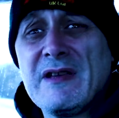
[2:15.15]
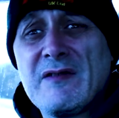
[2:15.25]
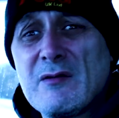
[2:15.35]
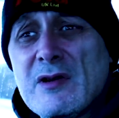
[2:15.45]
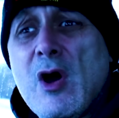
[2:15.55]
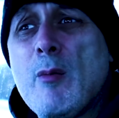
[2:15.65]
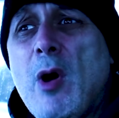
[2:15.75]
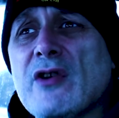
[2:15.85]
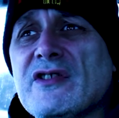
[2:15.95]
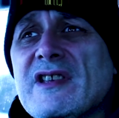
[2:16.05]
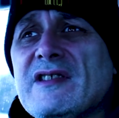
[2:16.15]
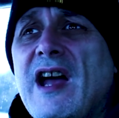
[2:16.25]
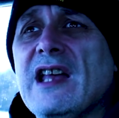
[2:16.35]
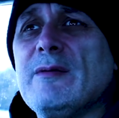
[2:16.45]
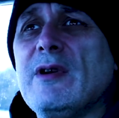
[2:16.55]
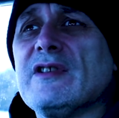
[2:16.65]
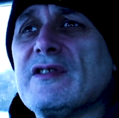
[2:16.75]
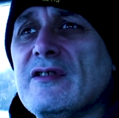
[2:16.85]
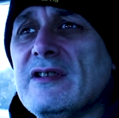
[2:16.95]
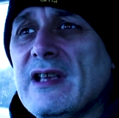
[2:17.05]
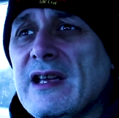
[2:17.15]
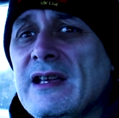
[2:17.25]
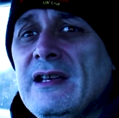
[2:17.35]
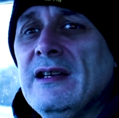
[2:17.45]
if there were no boxing asylum on a Sunday,